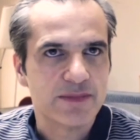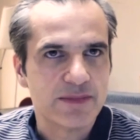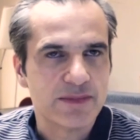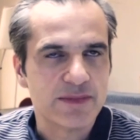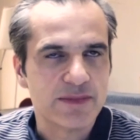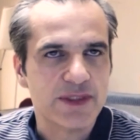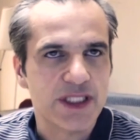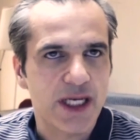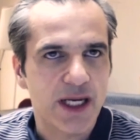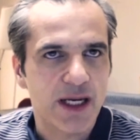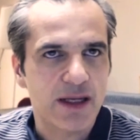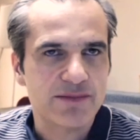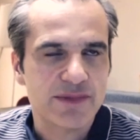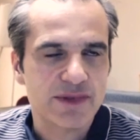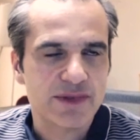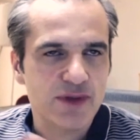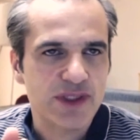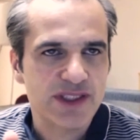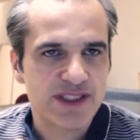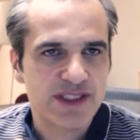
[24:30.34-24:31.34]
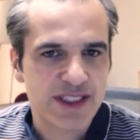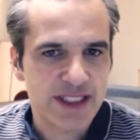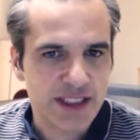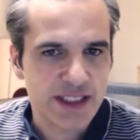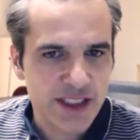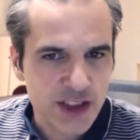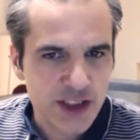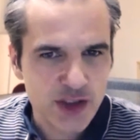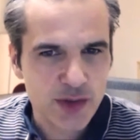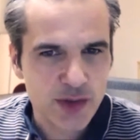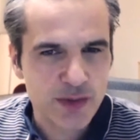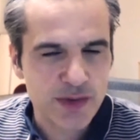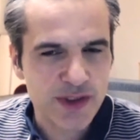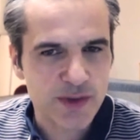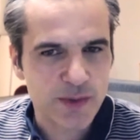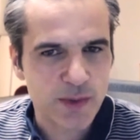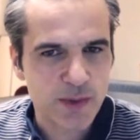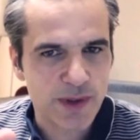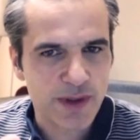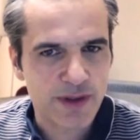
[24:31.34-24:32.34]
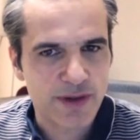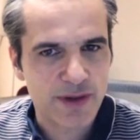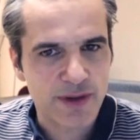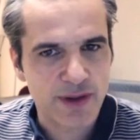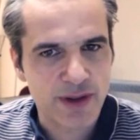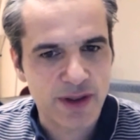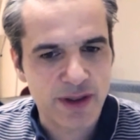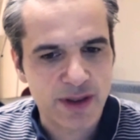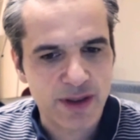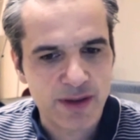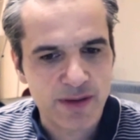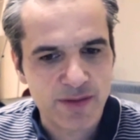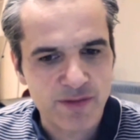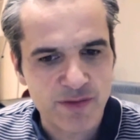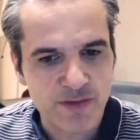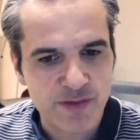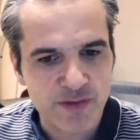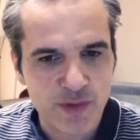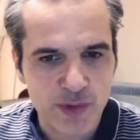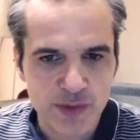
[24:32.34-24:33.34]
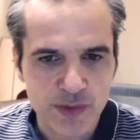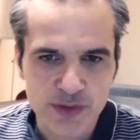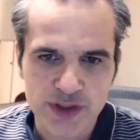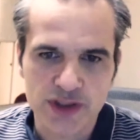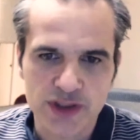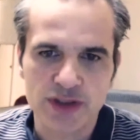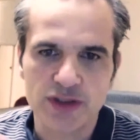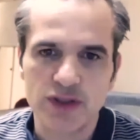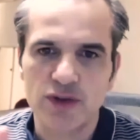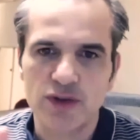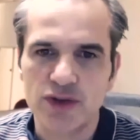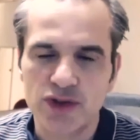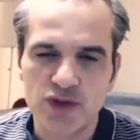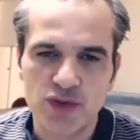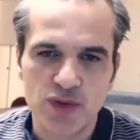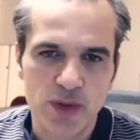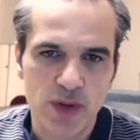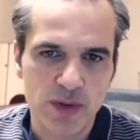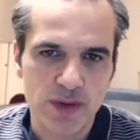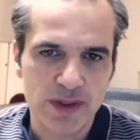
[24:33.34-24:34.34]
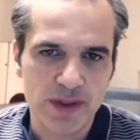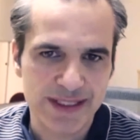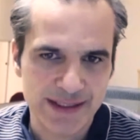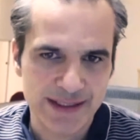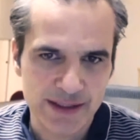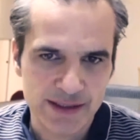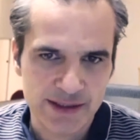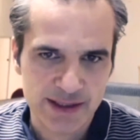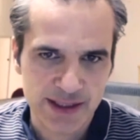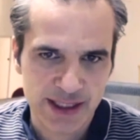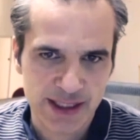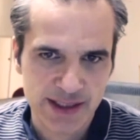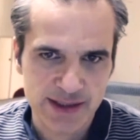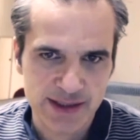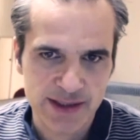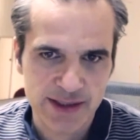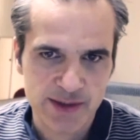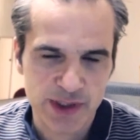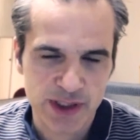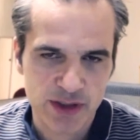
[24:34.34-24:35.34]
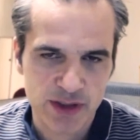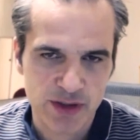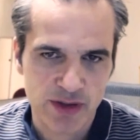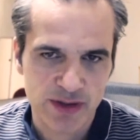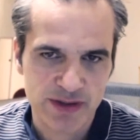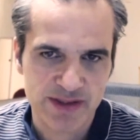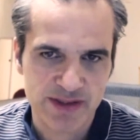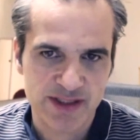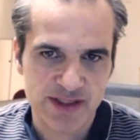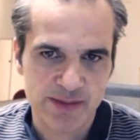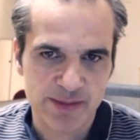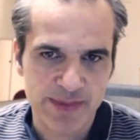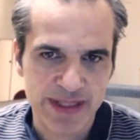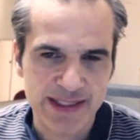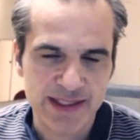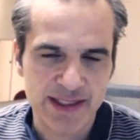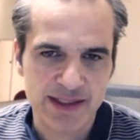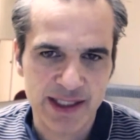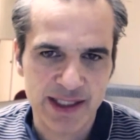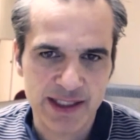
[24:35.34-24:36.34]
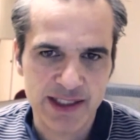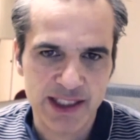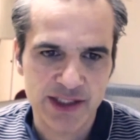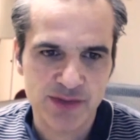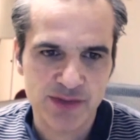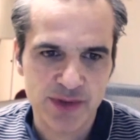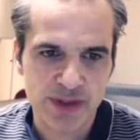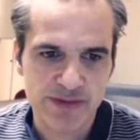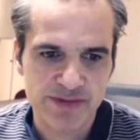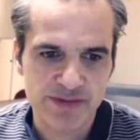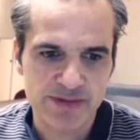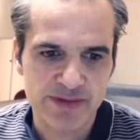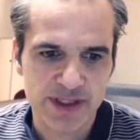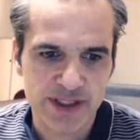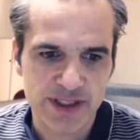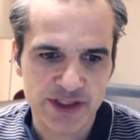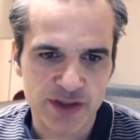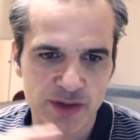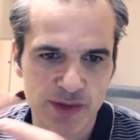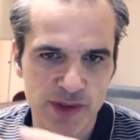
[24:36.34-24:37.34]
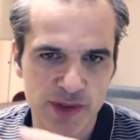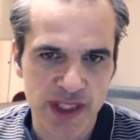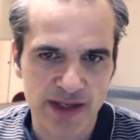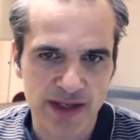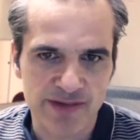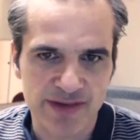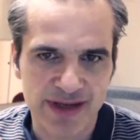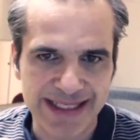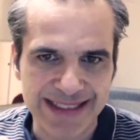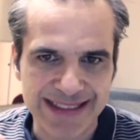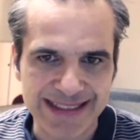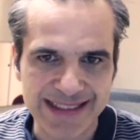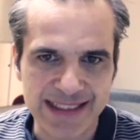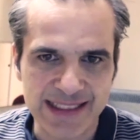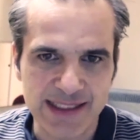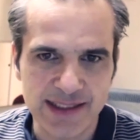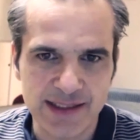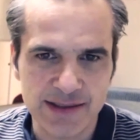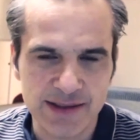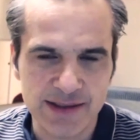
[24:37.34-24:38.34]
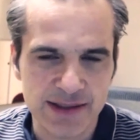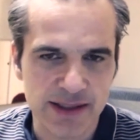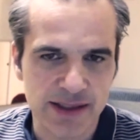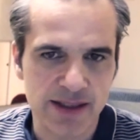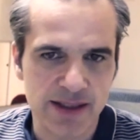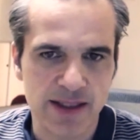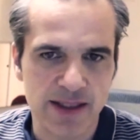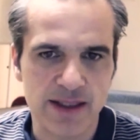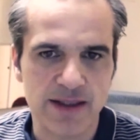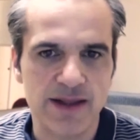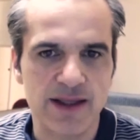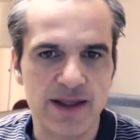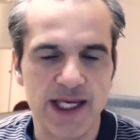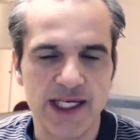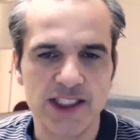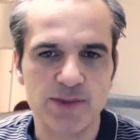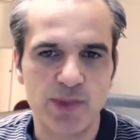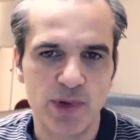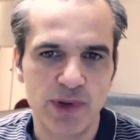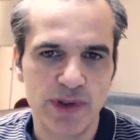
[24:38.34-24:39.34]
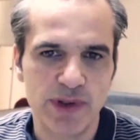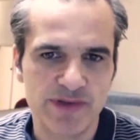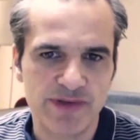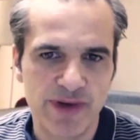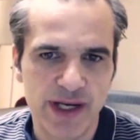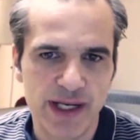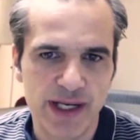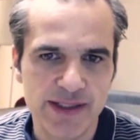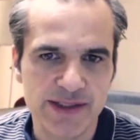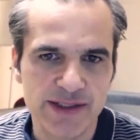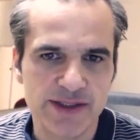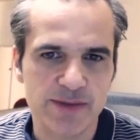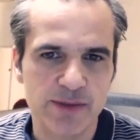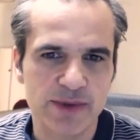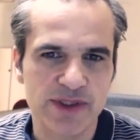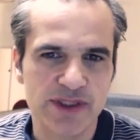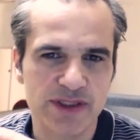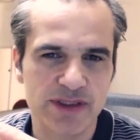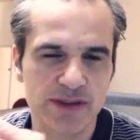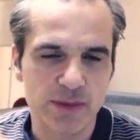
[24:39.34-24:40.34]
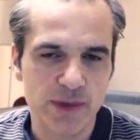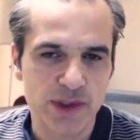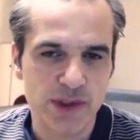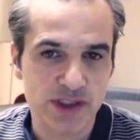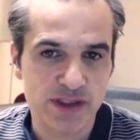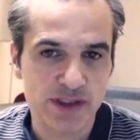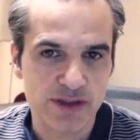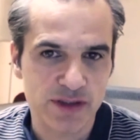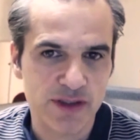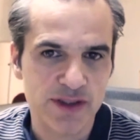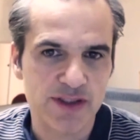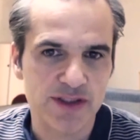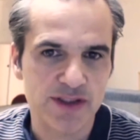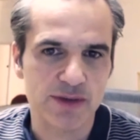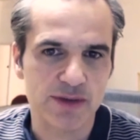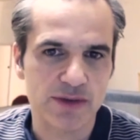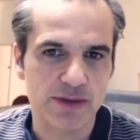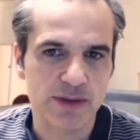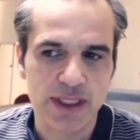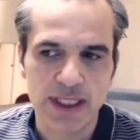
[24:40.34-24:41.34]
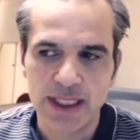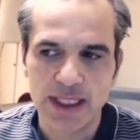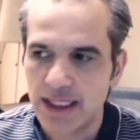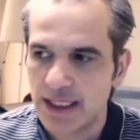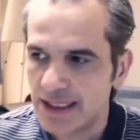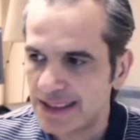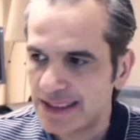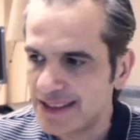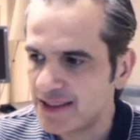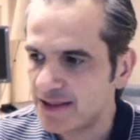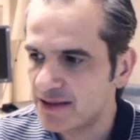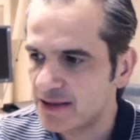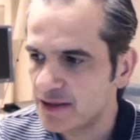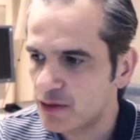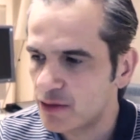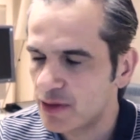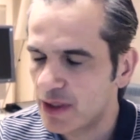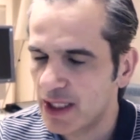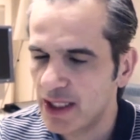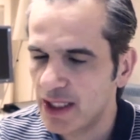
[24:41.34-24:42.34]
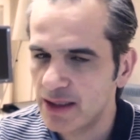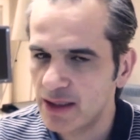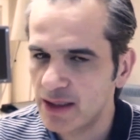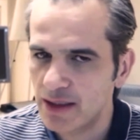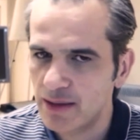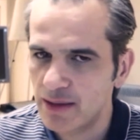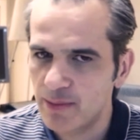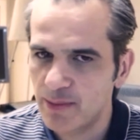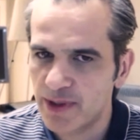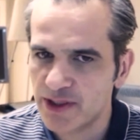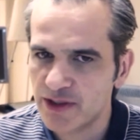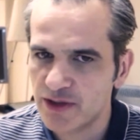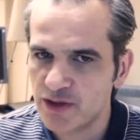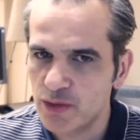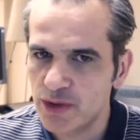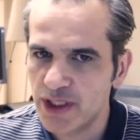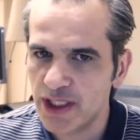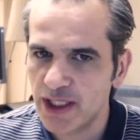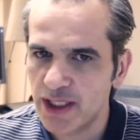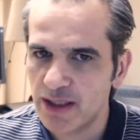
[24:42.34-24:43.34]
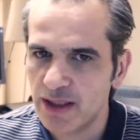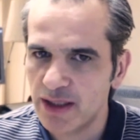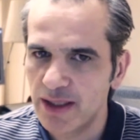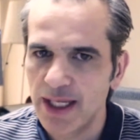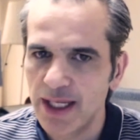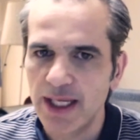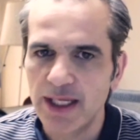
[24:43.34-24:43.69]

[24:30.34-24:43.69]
Yeah, you can say issues with version control in a sense, because it's metadata driven. And so you have IDs in the export files, which is not so easy to handle, but you can